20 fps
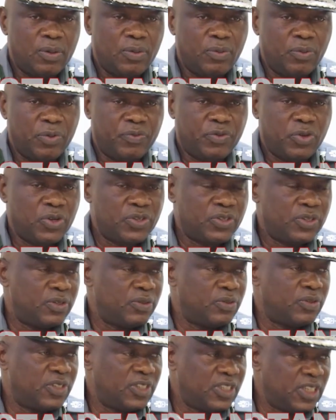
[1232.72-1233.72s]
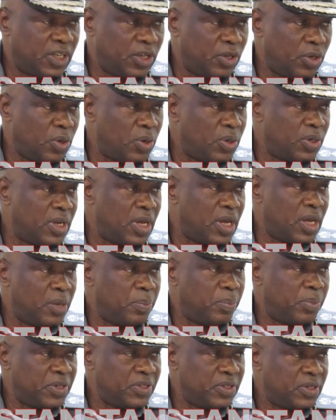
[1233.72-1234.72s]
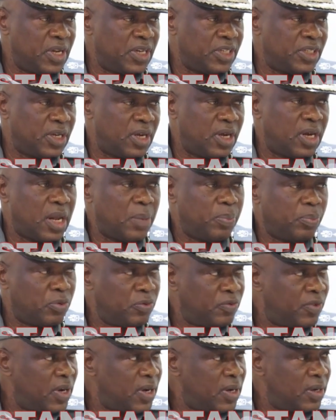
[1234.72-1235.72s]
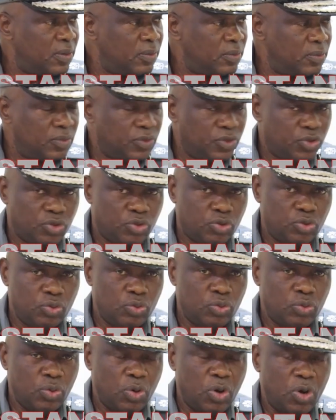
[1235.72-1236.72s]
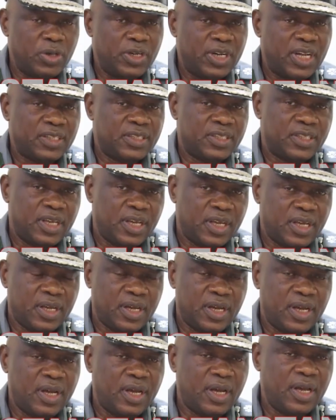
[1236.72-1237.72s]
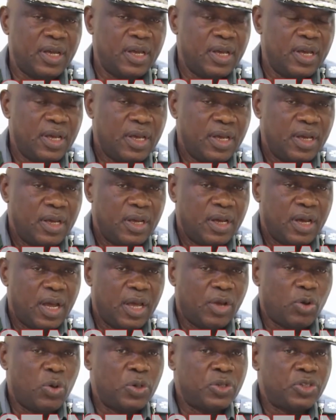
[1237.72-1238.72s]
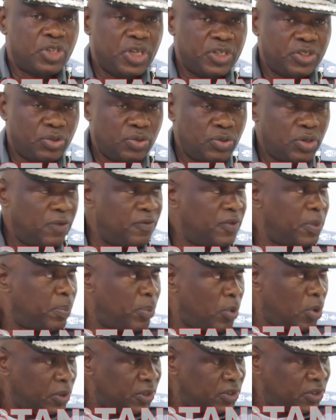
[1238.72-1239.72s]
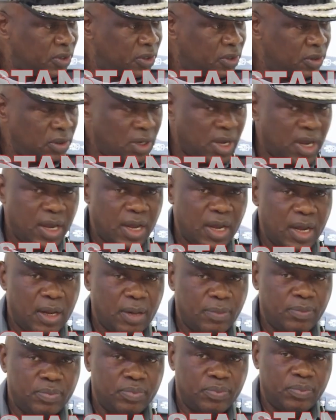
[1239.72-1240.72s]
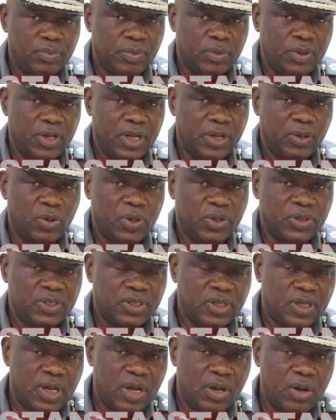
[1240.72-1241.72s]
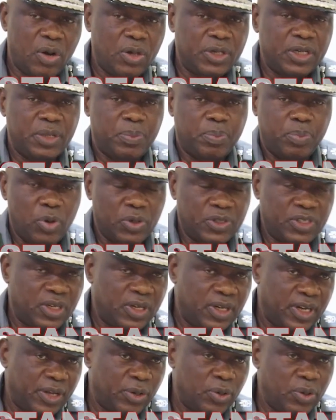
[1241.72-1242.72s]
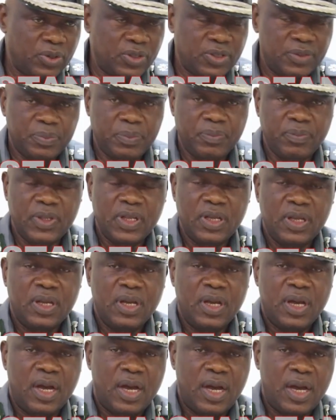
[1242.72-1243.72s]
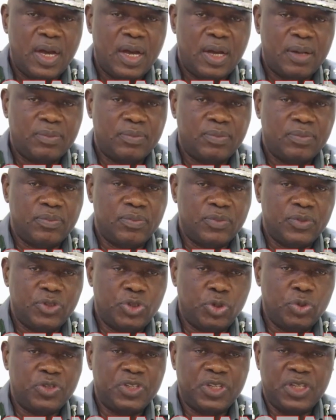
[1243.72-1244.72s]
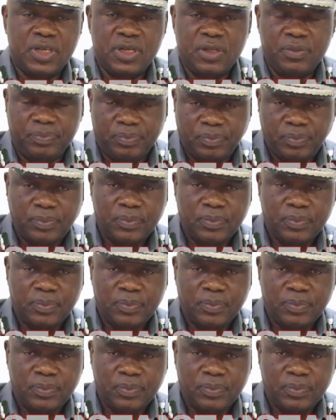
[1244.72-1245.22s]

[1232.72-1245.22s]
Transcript: We've just secured a presidential approval to undertake a congestion of the ports, Lagos, all the ports in Lagos, using